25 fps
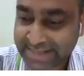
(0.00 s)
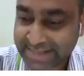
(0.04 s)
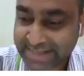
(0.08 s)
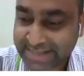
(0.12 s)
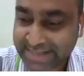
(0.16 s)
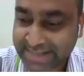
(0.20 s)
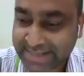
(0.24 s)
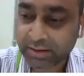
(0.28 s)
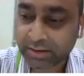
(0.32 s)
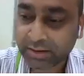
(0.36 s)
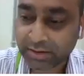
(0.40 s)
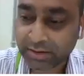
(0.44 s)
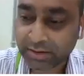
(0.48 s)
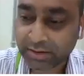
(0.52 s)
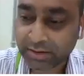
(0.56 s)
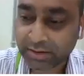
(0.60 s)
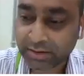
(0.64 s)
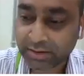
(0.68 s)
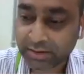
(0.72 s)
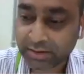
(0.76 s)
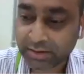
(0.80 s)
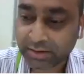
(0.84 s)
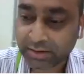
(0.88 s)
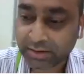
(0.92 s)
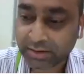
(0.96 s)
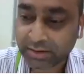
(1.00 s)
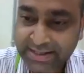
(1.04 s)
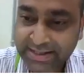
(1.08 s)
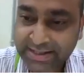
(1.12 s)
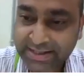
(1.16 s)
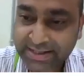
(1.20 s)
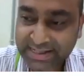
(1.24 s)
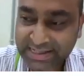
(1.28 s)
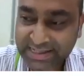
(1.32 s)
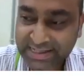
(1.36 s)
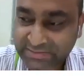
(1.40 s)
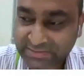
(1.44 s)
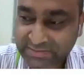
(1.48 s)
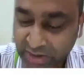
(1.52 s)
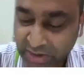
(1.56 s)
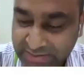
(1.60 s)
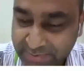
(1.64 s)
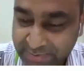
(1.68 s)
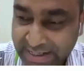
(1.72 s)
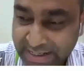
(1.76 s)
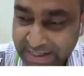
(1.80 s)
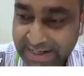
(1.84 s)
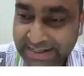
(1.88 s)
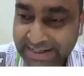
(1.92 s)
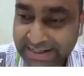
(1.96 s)
of that is
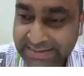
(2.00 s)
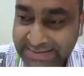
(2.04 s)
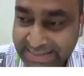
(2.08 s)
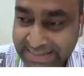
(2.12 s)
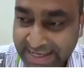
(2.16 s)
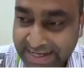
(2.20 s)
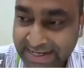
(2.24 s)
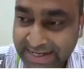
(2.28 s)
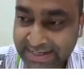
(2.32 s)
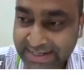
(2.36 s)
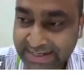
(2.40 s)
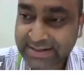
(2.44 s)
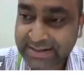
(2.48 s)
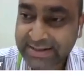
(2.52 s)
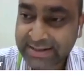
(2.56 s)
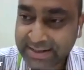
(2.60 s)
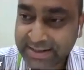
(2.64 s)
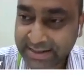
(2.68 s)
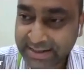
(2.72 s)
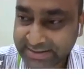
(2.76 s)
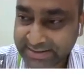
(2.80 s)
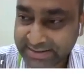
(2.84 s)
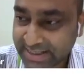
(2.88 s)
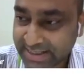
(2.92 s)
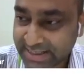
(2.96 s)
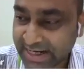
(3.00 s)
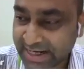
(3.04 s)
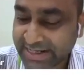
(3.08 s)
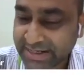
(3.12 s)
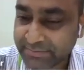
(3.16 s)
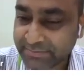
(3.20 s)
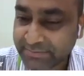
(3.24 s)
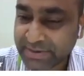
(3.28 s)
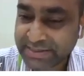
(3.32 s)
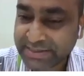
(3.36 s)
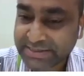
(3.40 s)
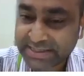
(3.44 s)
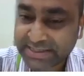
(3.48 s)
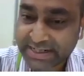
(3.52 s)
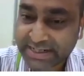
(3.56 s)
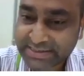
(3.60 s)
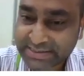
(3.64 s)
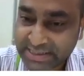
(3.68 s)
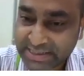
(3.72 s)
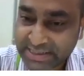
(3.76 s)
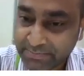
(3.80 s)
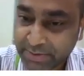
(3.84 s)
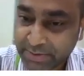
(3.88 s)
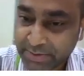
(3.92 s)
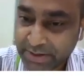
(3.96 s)
phosphatidylserine. It's a negatively charged
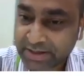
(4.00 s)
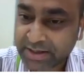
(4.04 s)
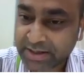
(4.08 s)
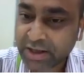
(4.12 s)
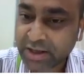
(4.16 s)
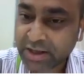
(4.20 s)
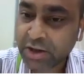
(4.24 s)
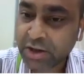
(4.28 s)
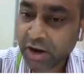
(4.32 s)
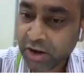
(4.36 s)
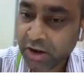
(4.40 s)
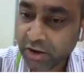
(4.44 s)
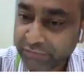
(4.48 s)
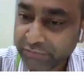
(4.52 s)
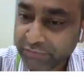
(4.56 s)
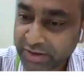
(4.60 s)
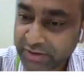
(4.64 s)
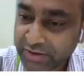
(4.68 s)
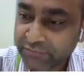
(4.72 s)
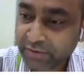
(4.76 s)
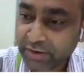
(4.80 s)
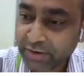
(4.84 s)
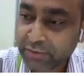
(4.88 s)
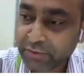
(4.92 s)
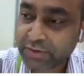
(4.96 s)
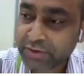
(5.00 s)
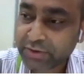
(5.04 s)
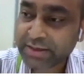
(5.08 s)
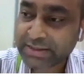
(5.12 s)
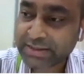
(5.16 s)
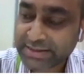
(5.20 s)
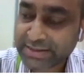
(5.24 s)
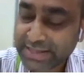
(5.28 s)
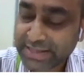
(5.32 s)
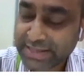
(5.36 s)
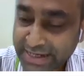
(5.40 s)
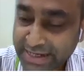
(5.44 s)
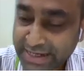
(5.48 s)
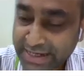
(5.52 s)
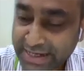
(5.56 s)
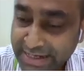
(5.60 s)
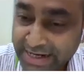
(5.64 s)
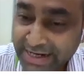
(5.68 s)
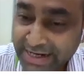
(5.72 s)
lipid often found in the inner